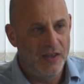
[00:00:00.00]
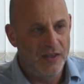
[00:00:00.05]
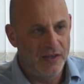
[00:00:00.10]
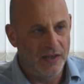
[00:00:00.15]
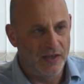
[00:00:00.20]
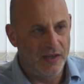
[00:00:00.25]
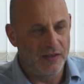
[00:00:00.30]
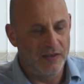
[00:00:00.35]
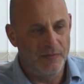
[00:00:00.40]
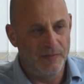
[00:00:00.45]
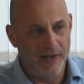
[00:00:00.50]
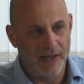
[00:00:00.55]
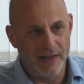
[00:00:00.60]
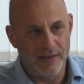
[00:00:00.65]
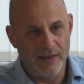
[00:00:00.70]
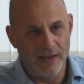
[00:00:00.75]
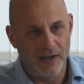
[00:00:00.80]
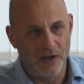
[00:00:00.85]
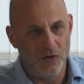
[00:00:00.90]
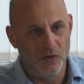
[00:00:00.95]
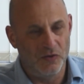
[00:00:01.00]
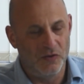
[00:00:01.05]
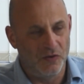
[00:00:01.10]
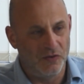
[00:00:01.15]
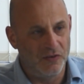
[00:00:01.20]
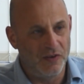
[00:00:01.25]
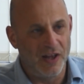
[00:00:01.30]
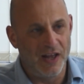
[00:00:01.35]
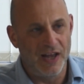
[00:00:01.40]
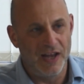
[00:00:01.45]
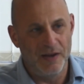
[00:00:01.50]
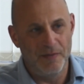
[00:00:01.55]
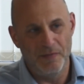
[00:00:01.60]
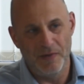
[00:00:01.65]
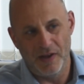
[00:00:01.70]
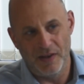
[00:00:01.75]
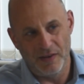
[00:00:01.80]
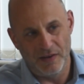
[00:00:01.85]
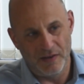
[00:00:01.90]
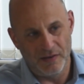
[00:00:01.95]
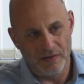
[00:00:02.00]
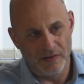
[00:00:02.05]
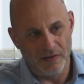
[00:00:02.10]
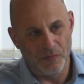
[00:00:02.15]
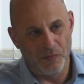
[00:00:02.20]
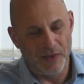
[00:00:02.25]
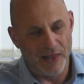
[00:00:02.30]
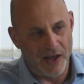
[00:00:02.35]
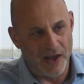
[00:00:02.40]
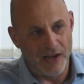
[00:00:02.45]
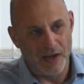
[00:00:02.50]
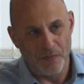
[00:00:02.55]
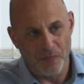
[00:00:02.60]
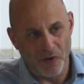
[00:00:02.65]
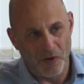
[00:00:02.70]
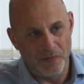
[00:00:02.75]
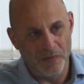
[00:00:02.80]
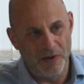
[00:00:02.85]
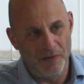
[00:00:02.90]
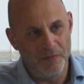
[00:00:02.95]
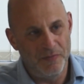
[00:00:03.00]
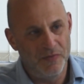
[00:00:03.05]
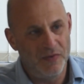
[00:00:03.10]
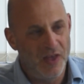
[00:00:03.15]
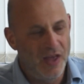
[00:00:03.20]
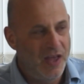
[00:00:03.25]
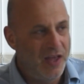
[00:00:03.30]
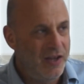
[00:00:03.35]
the customer gets their goods on time and without any problems.